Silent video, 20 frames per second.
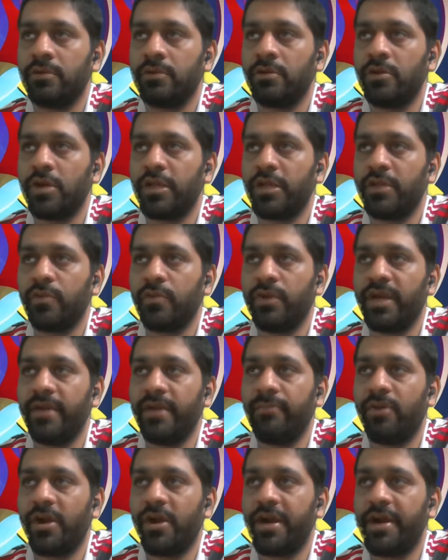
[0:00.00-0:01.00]
Look at the way he
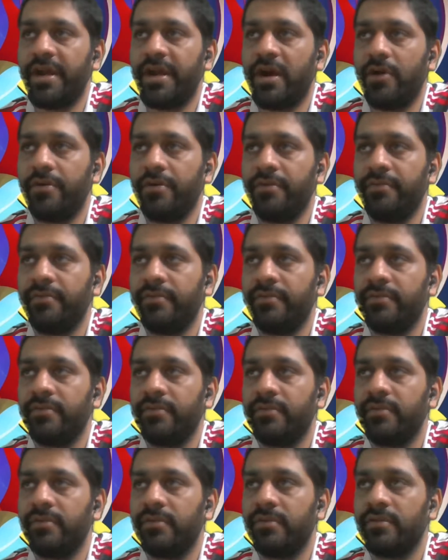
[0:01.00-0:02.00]
brought it down.
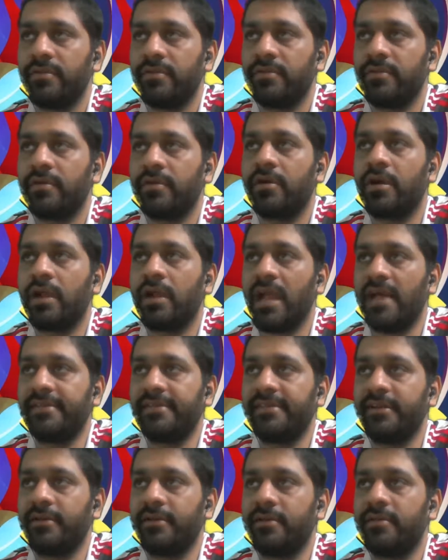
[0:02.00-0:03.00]

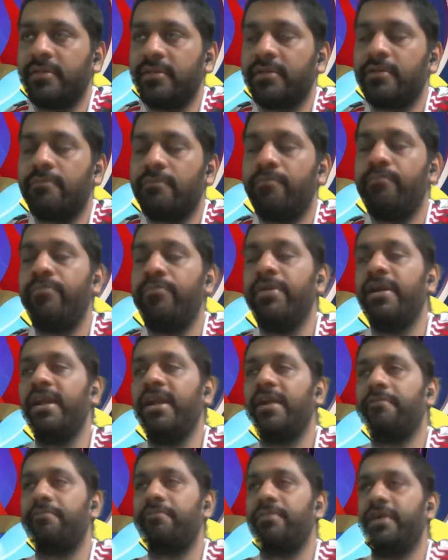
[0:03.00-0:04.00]
Classic,
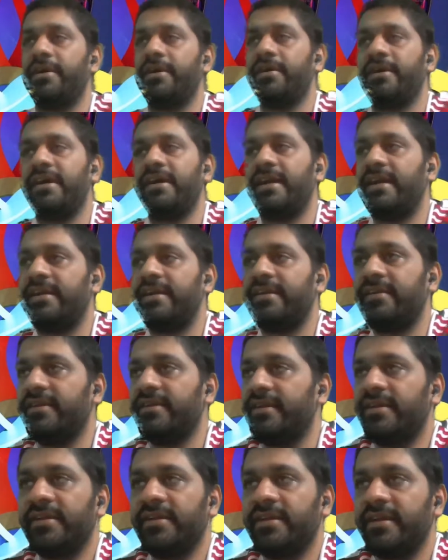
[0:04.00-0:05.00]
brilliant player, and
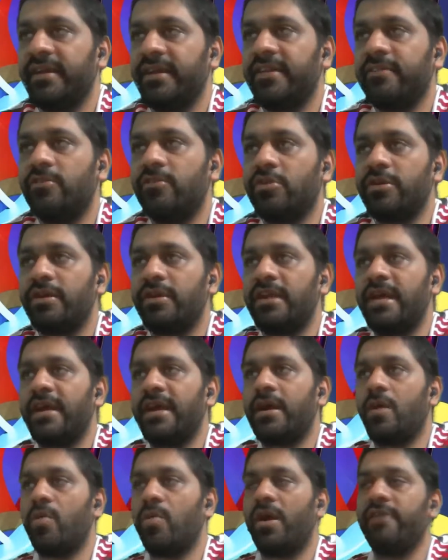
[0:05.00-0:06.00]
he's looking
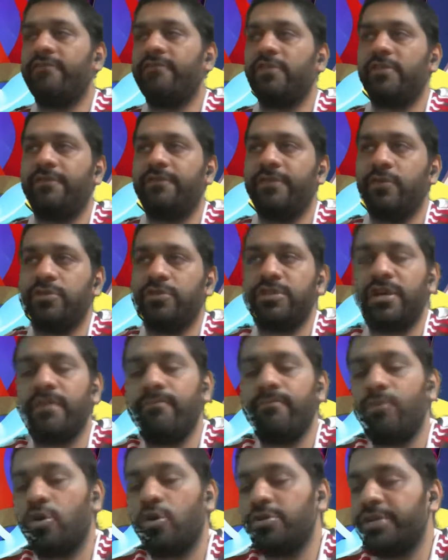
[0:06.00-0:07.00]
like a one for the future.
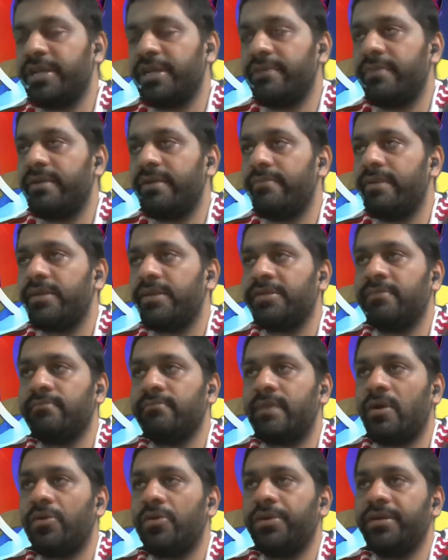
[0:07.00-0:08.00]
Both him and Mason
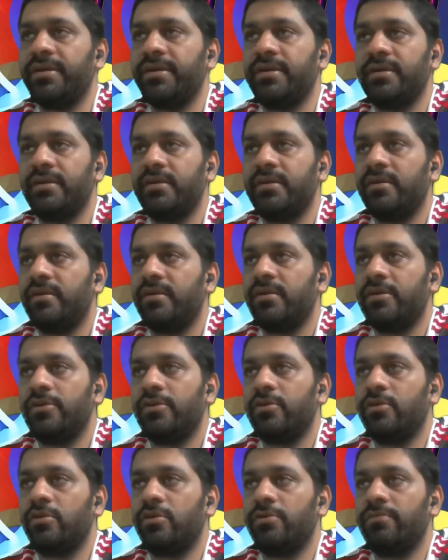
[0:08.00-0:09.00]
Mount,
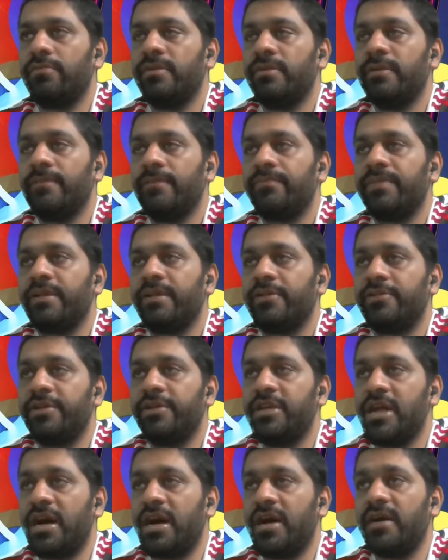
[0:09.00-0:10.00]
you know, just
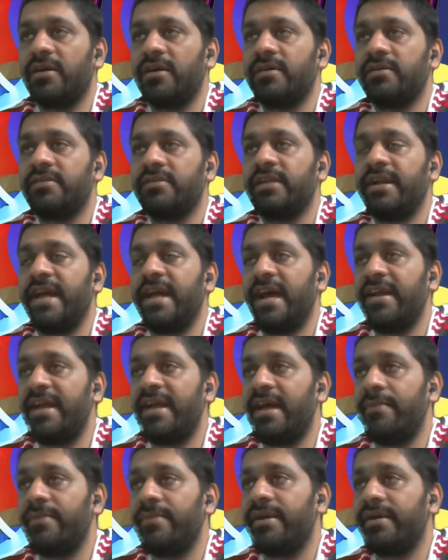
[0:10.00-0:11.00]
young, they're
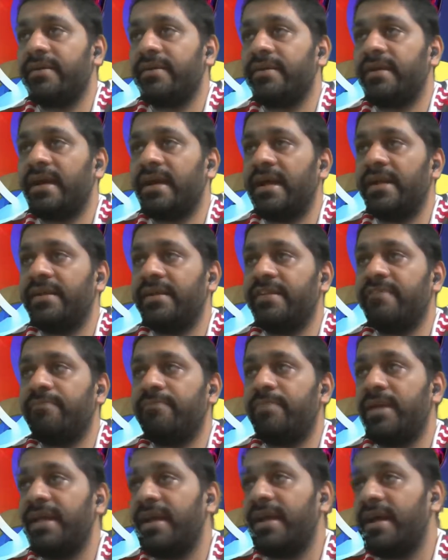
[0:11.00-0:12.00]
dynamic, and they're
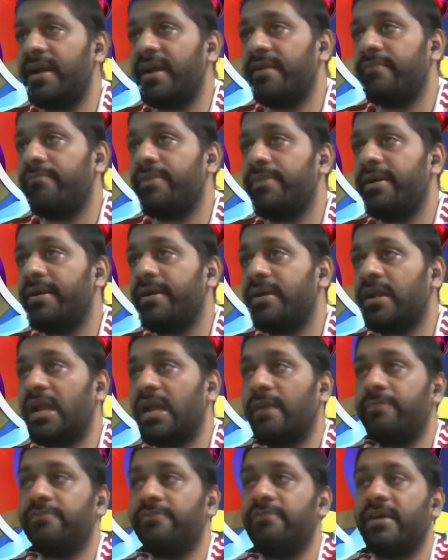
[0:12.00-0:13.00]
playing at big
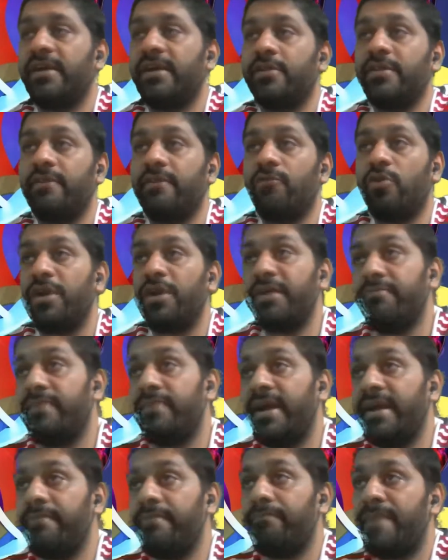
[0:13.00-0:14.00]
clubs where they've already
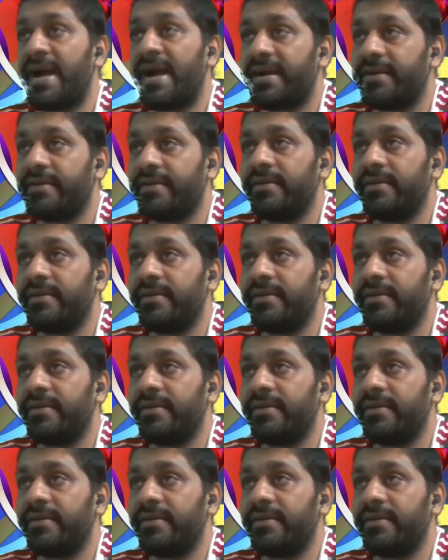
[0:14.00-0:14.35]
made impact.